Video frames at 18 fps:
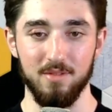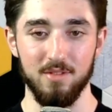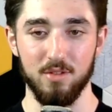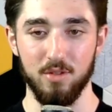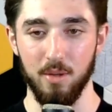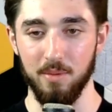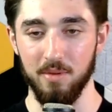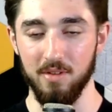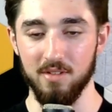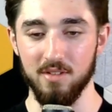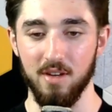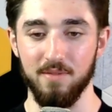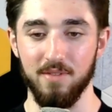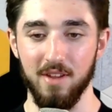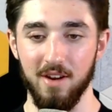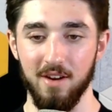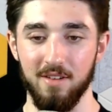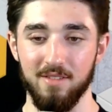scrape the leads
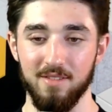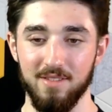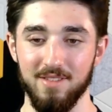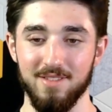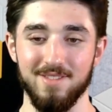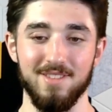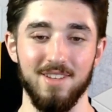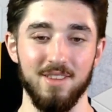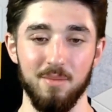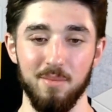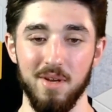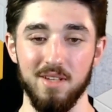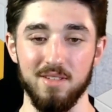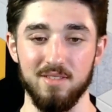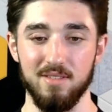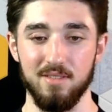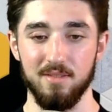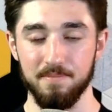off there. It's not the
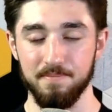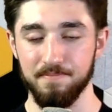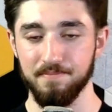best,